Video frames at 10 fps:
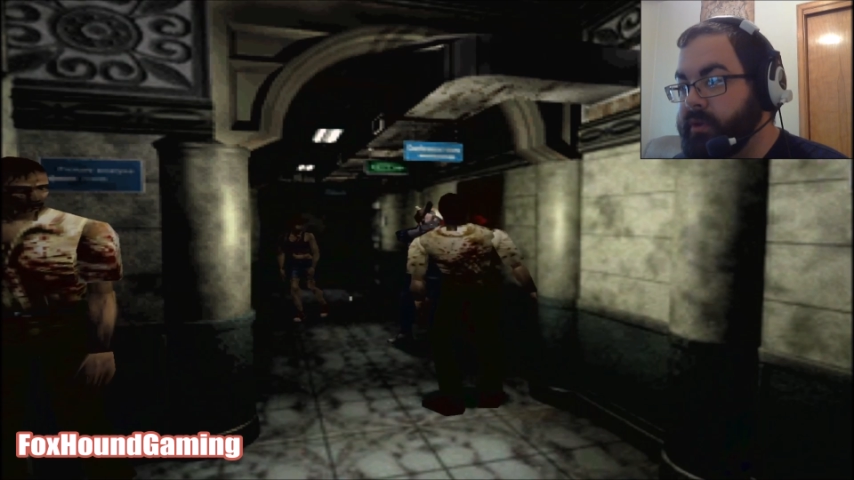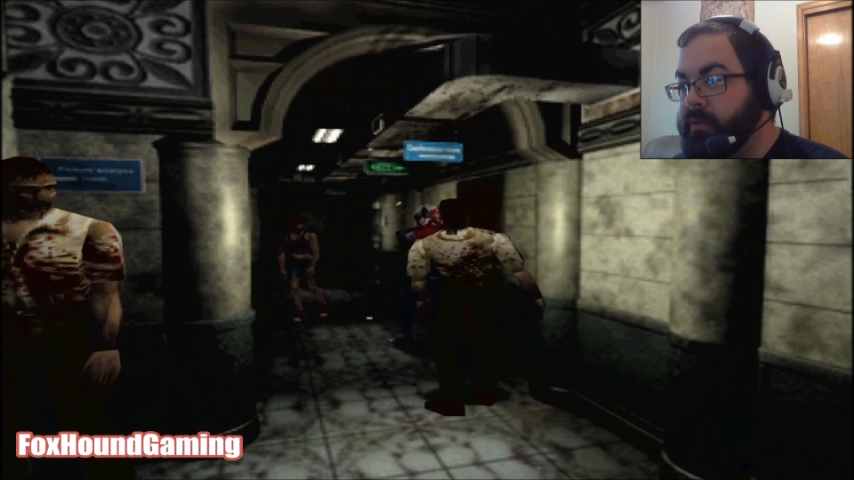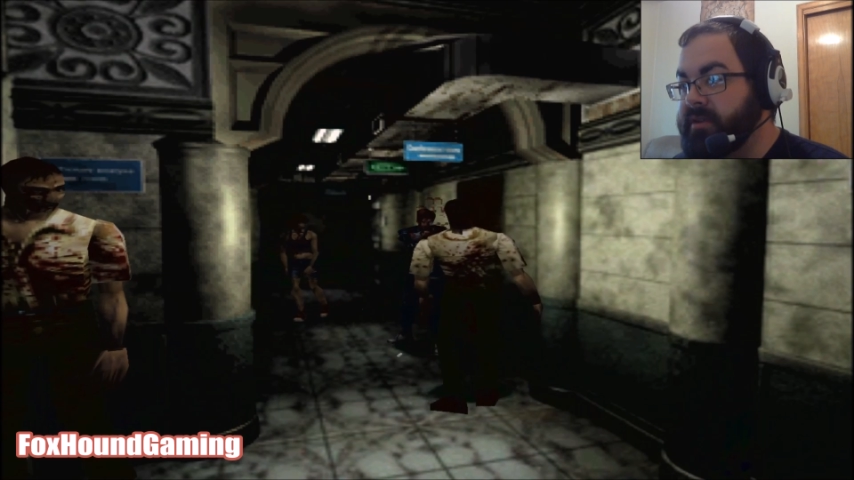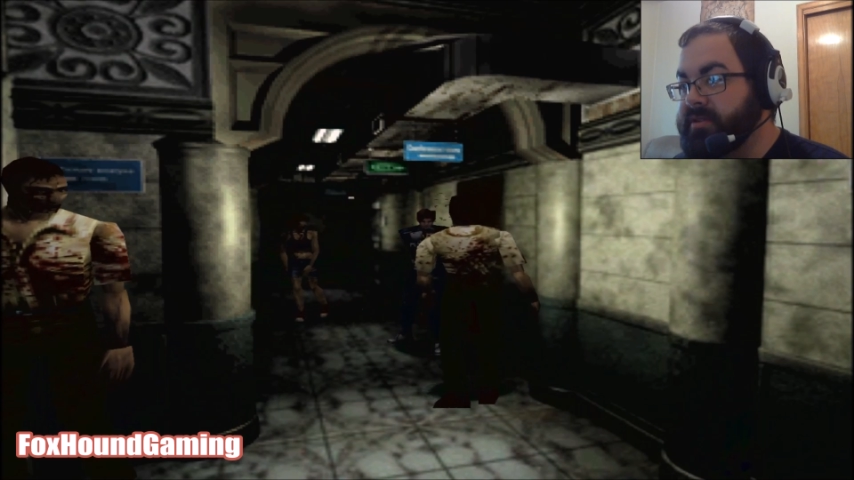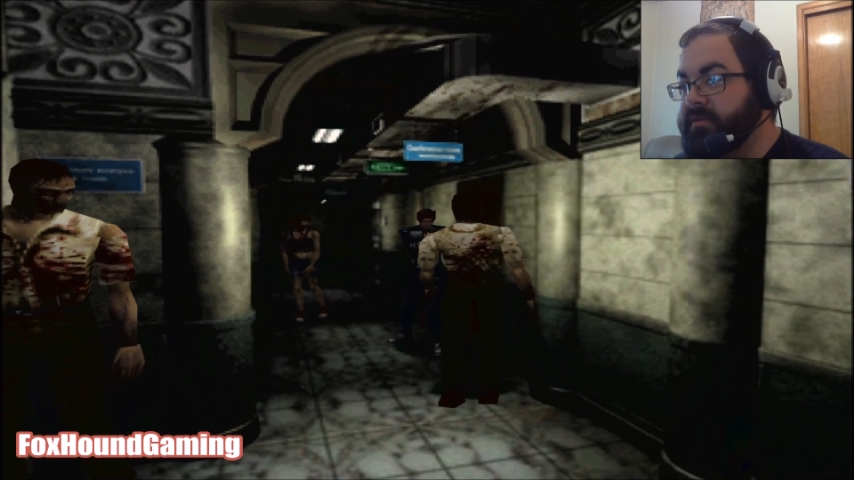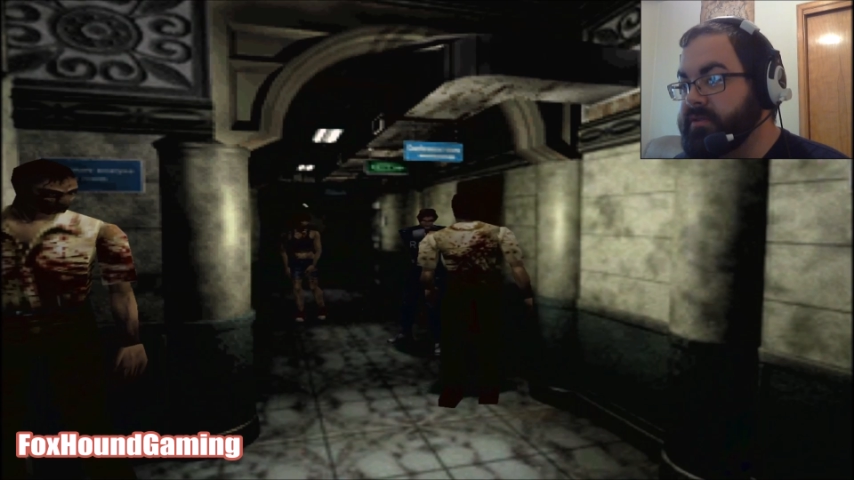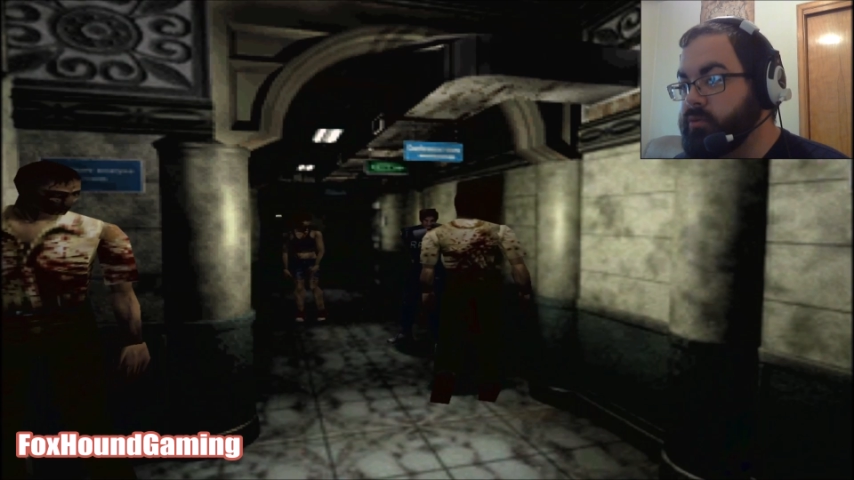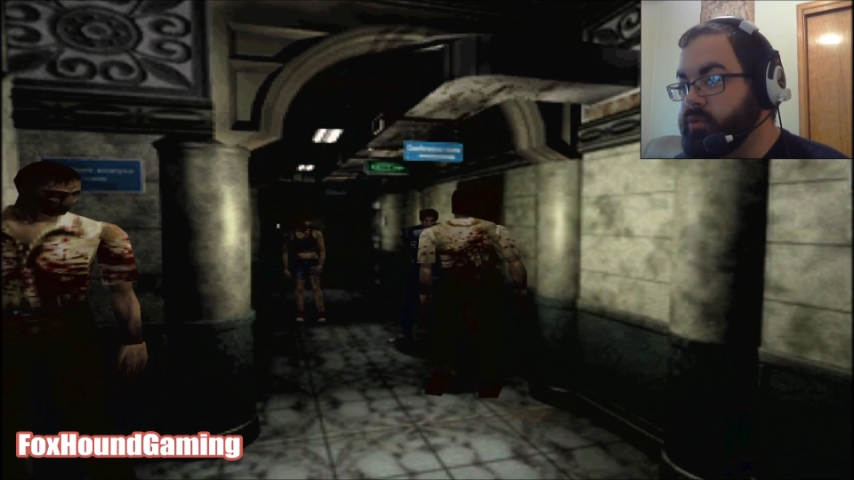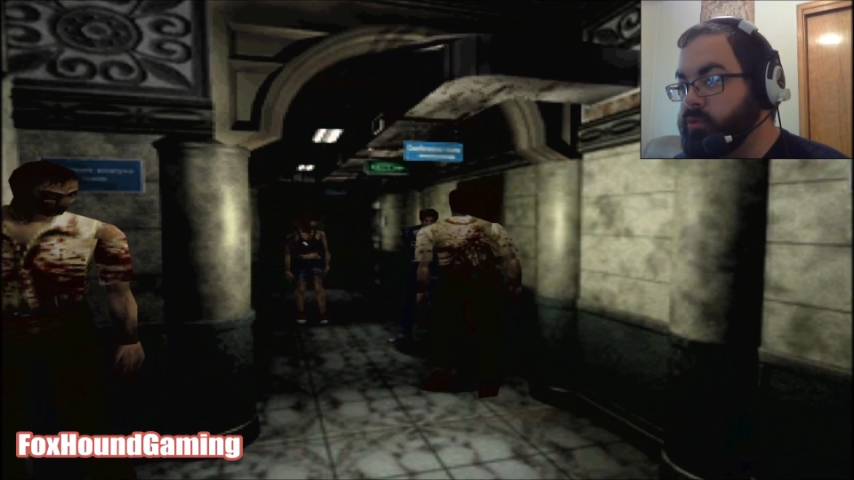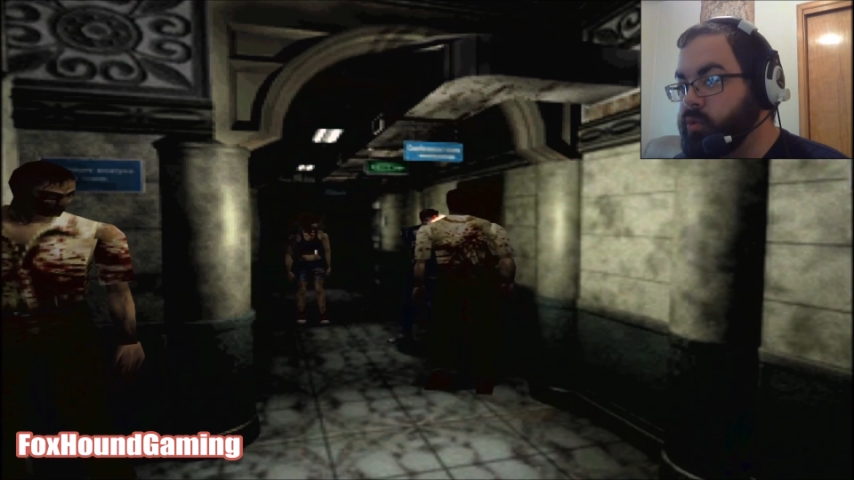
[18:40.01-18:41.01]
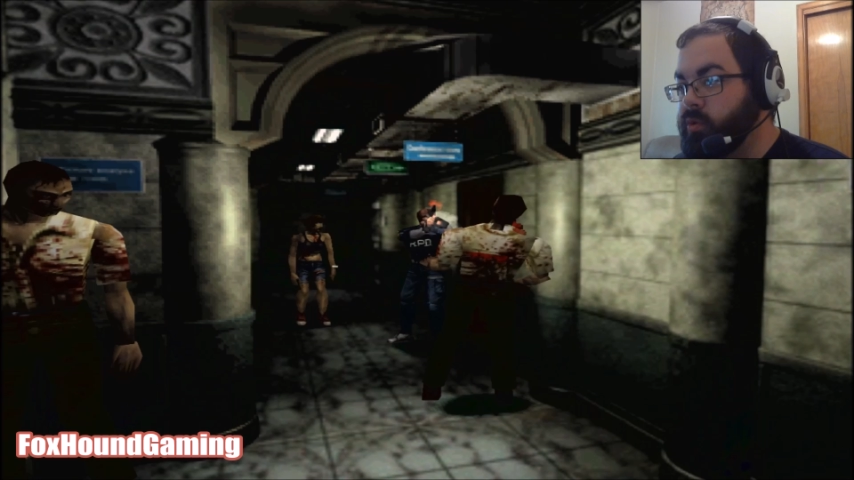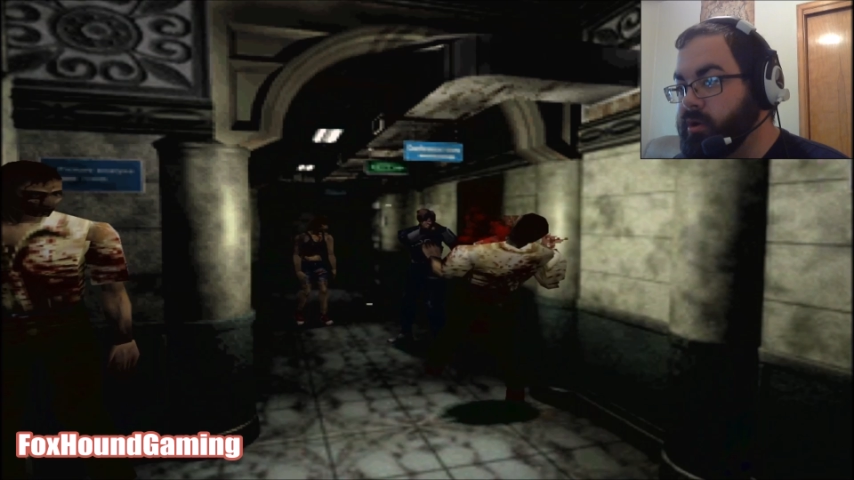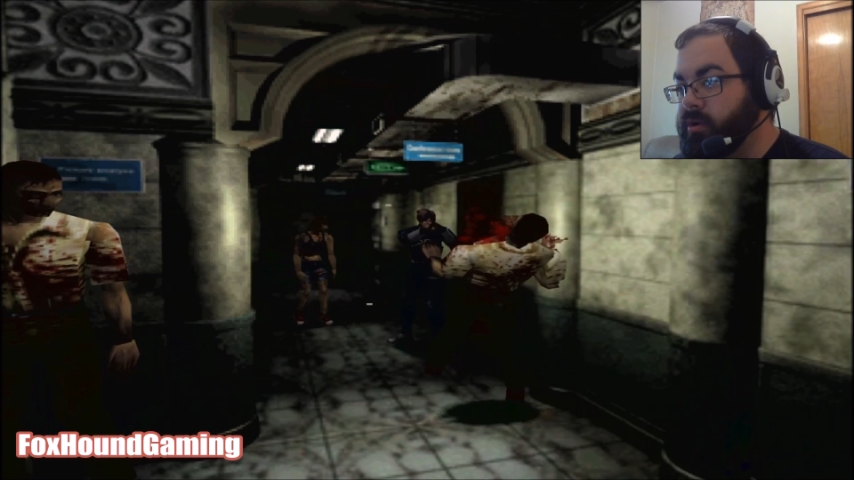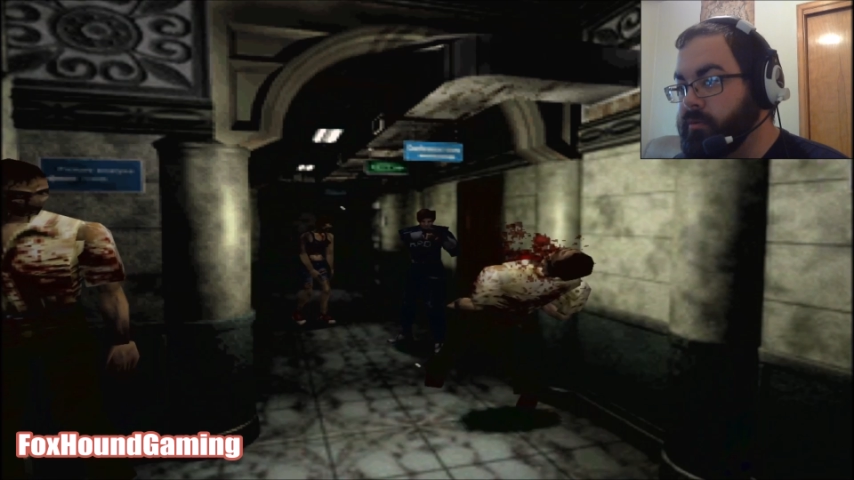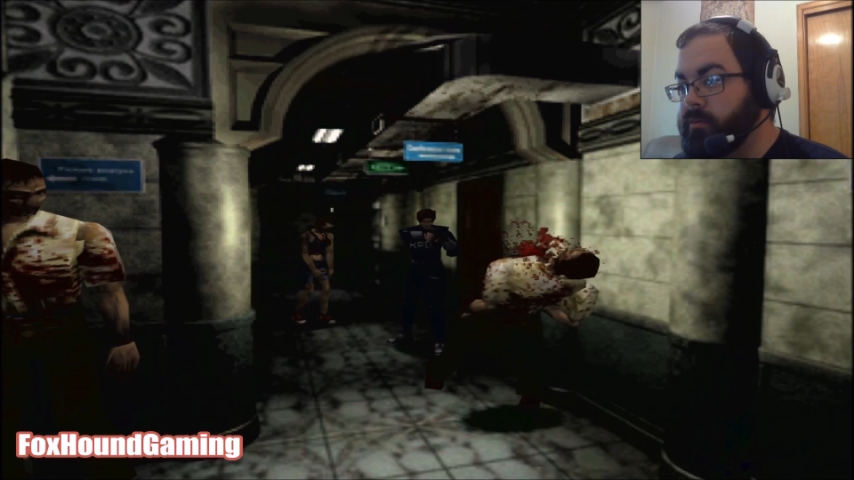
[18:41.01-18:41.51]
give myself some room to work.